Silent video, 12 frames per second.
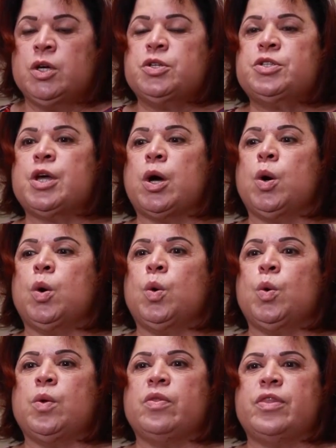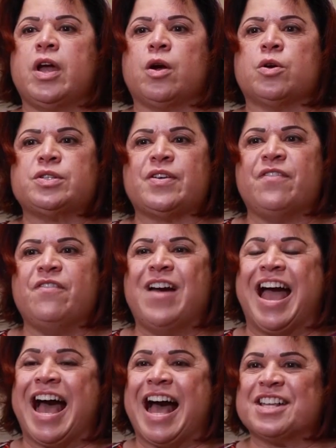So there's a
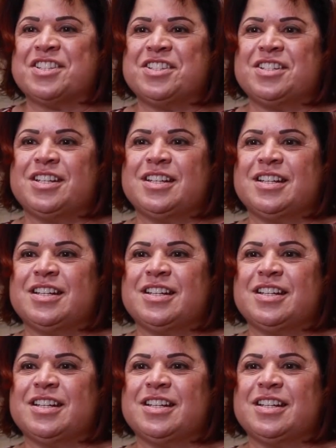vast